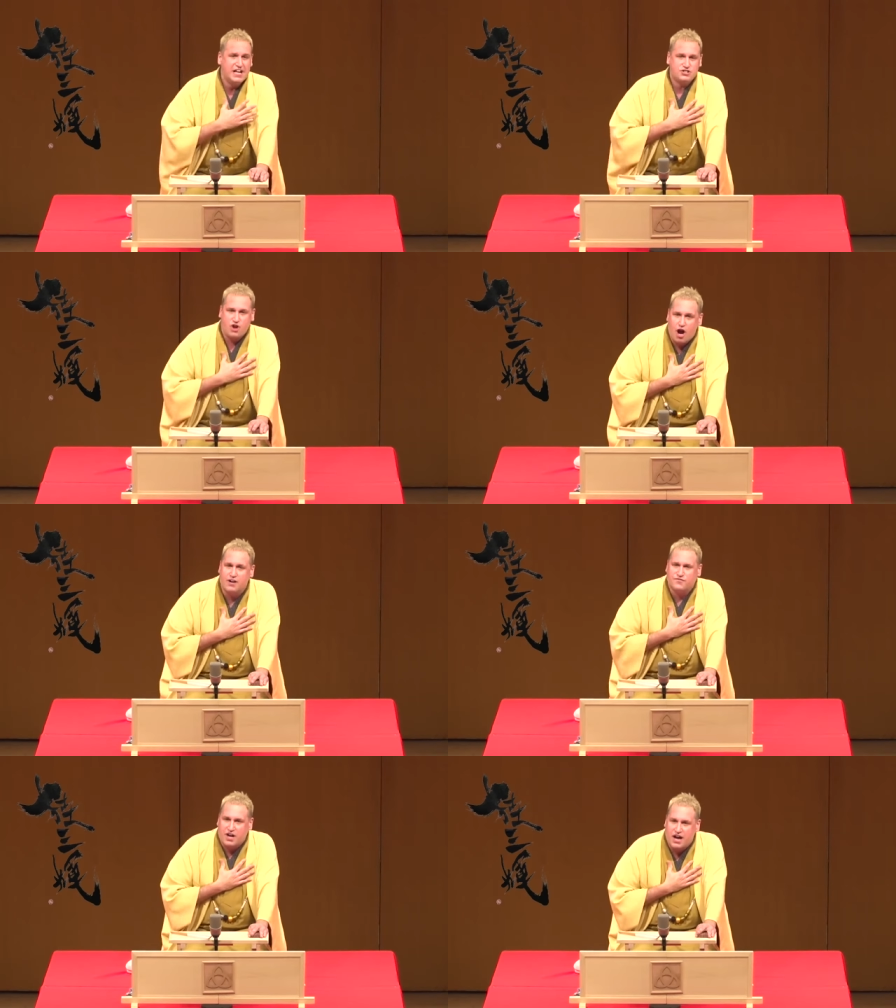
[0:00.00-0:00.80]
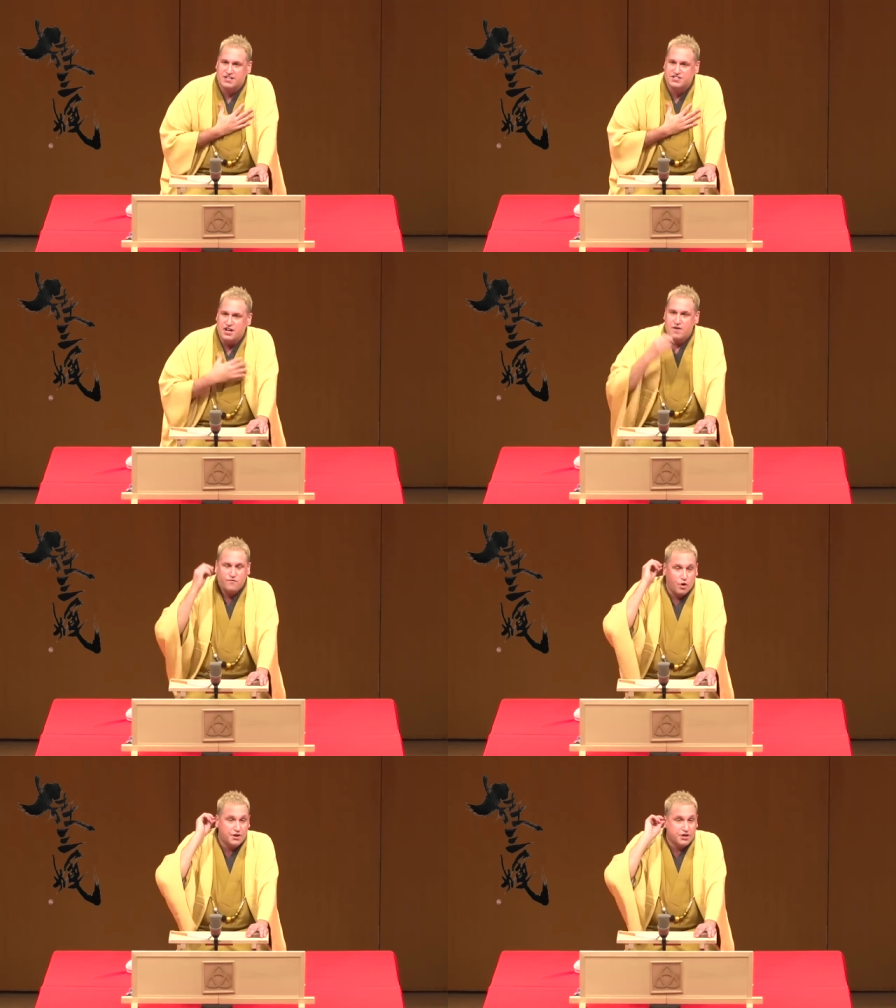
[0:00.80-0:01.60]
So it's hard for us
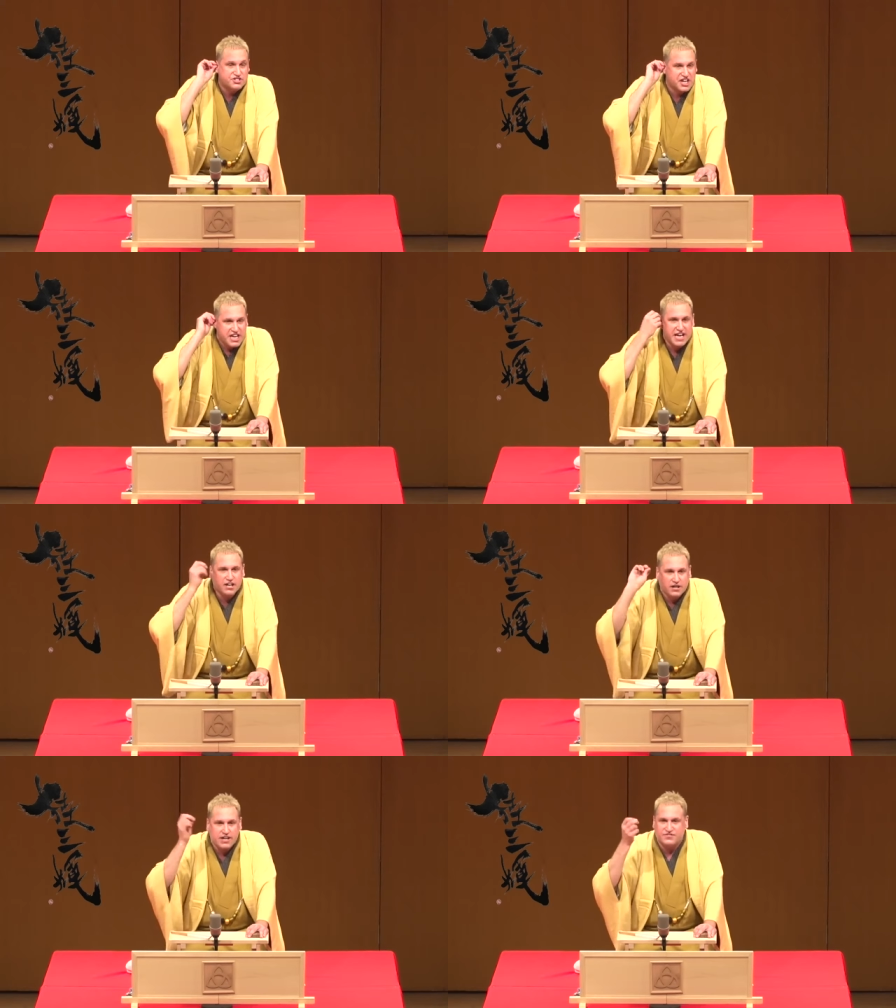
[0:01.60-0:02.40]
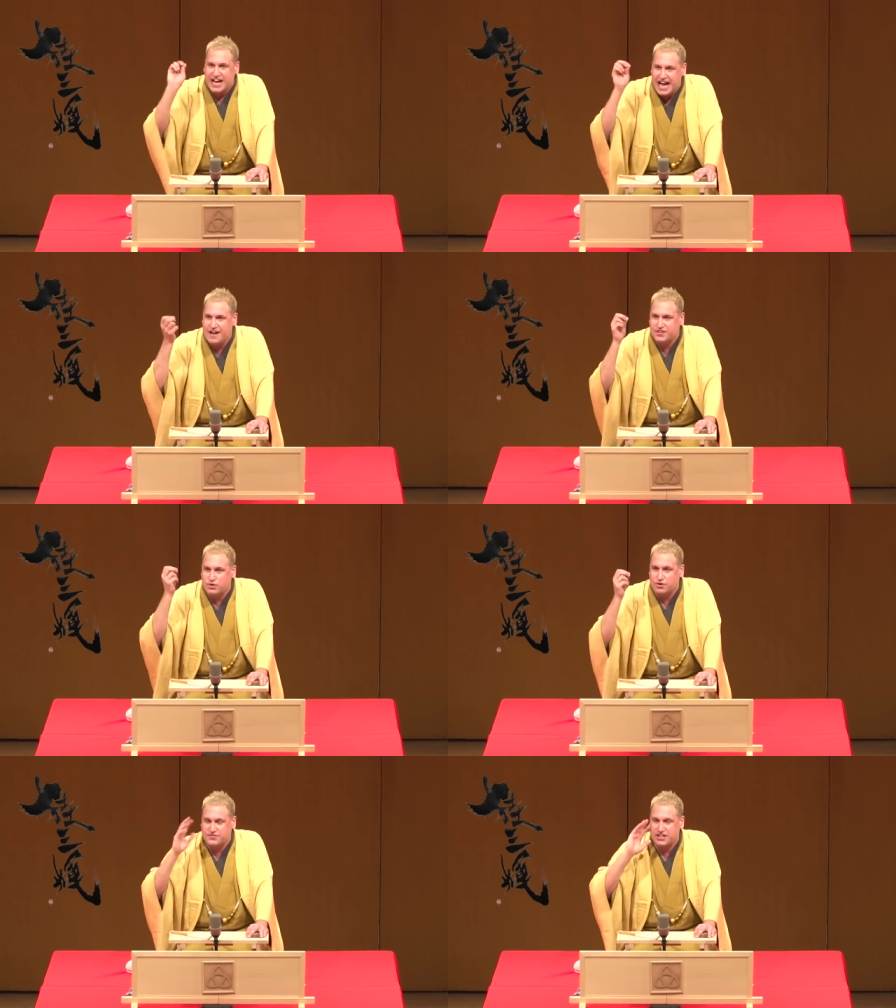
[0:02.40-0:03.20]
foreigners to hear if they have
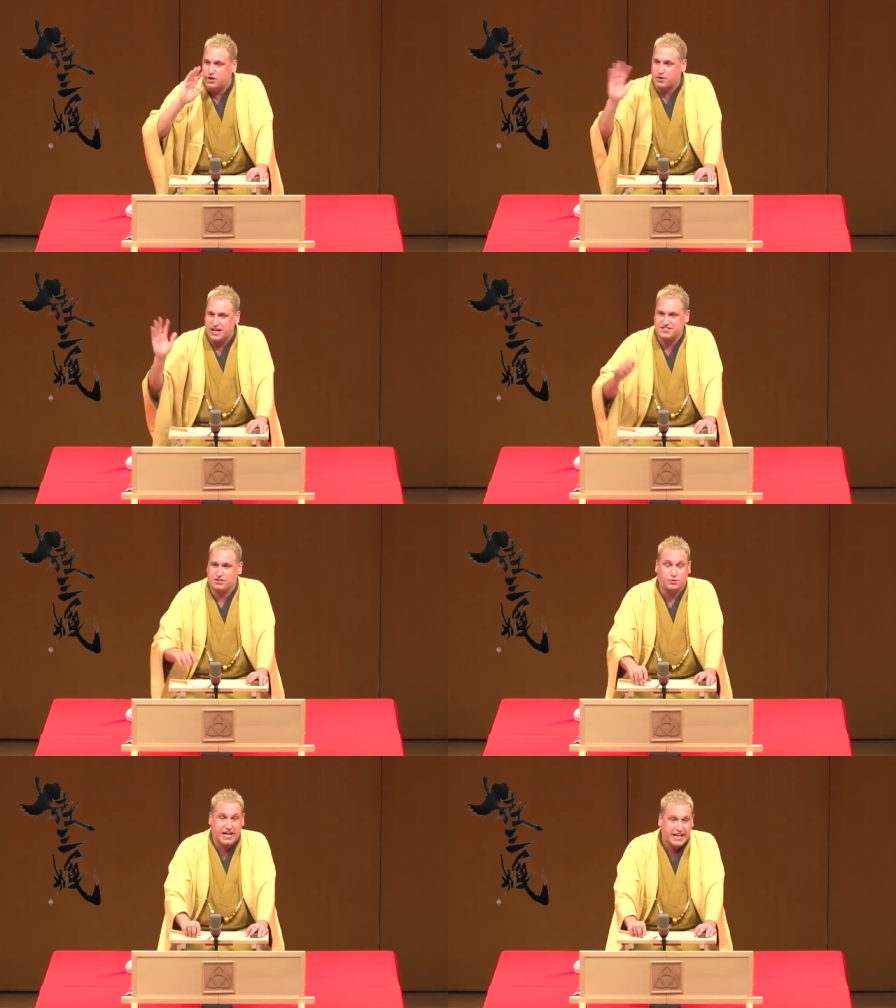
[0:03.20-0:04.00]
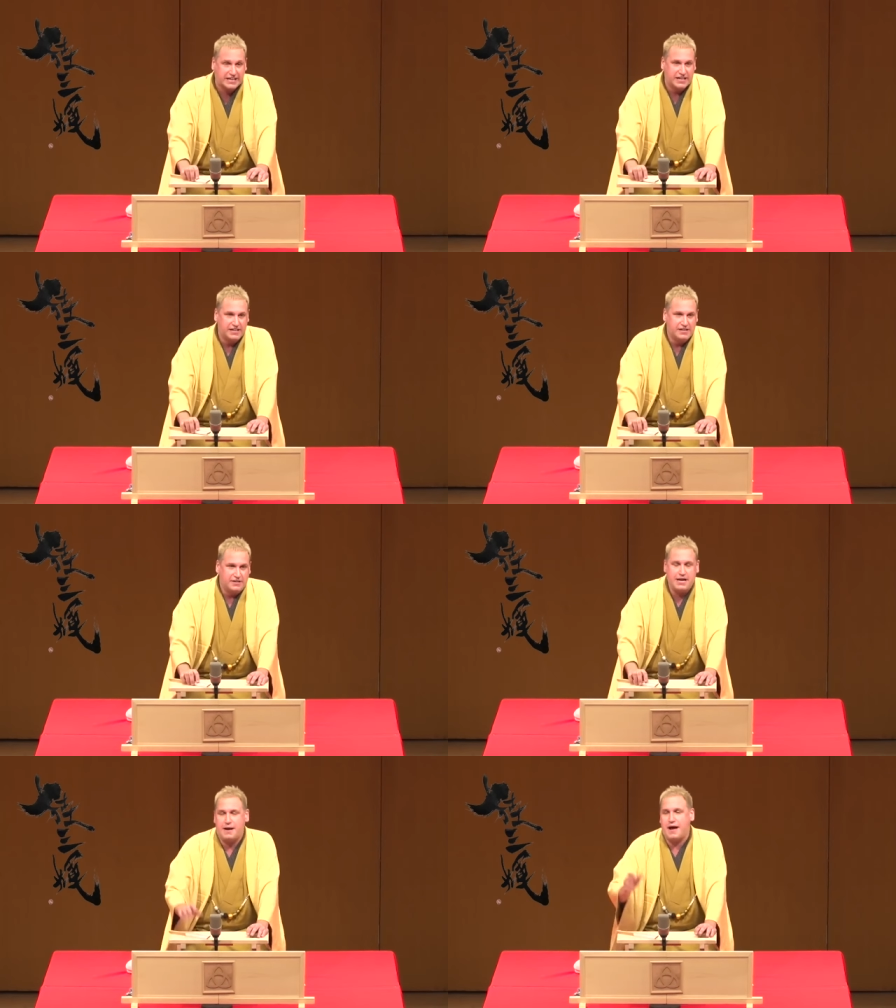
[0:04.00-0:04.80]
it or if they don't. I still don't get it,
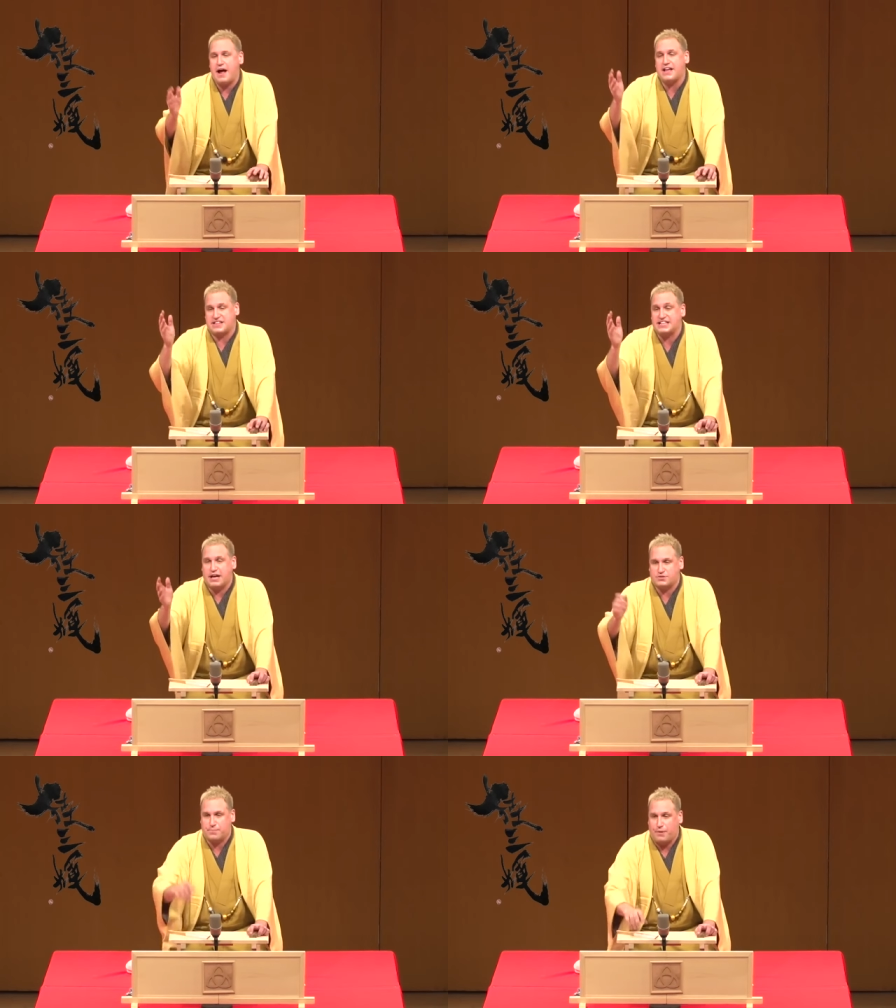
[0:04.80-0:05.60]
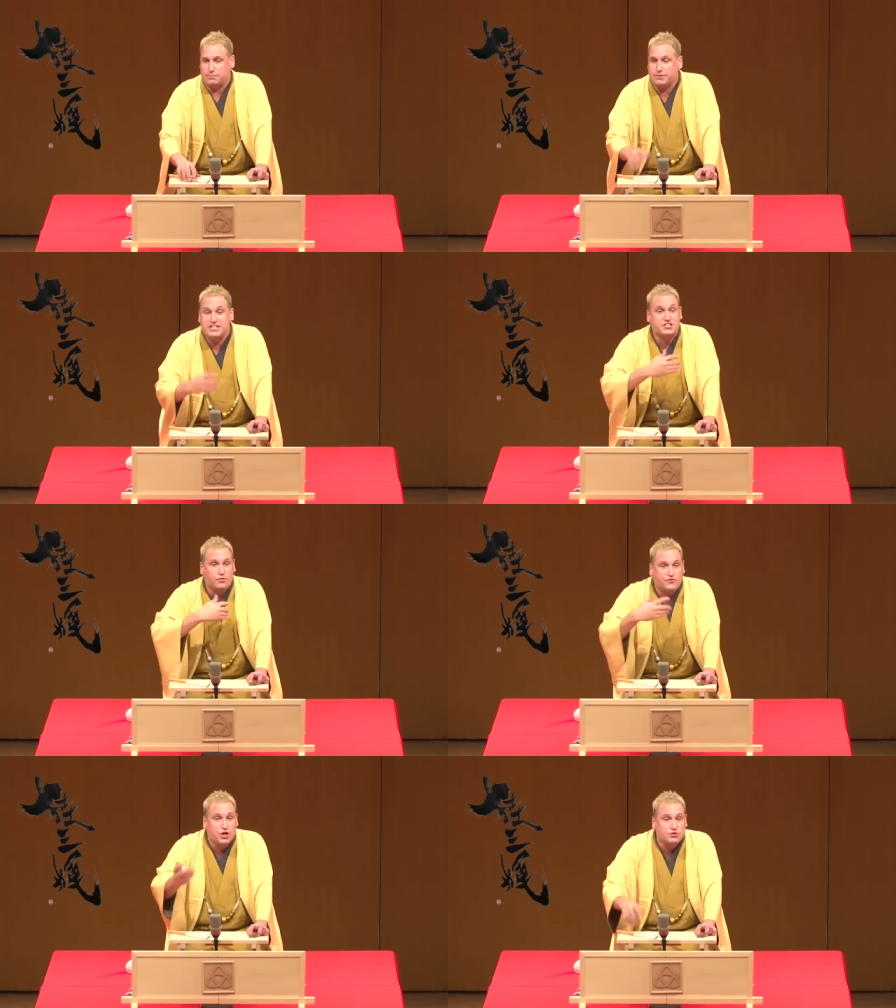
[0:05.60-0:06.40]
right? I, I think that was the problem, but he just
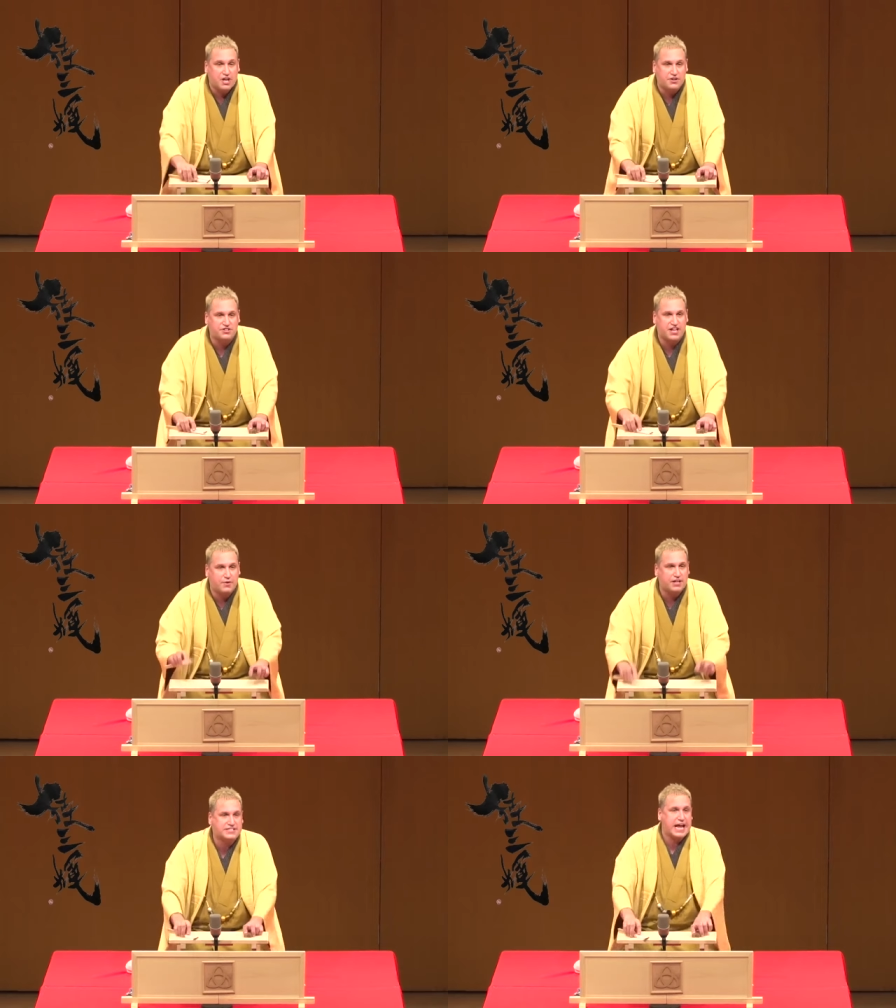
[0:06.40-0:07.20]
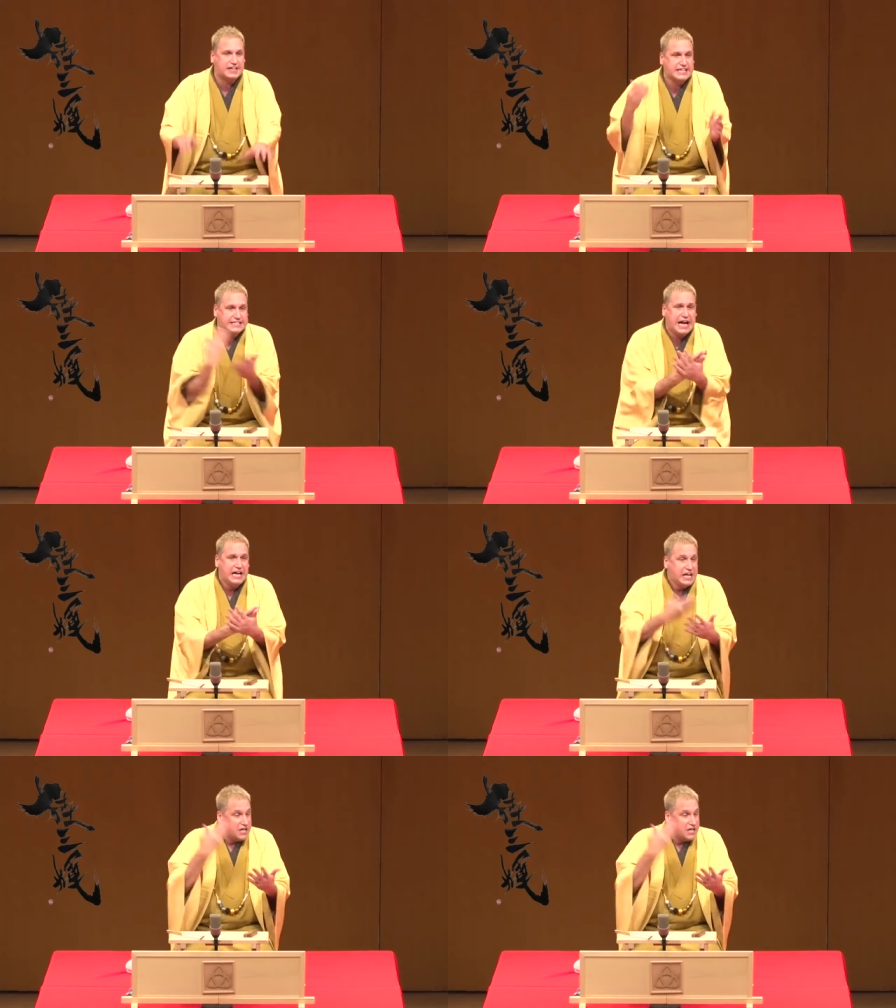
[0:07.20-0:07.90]
refused to understand what I was saying. I was like, second,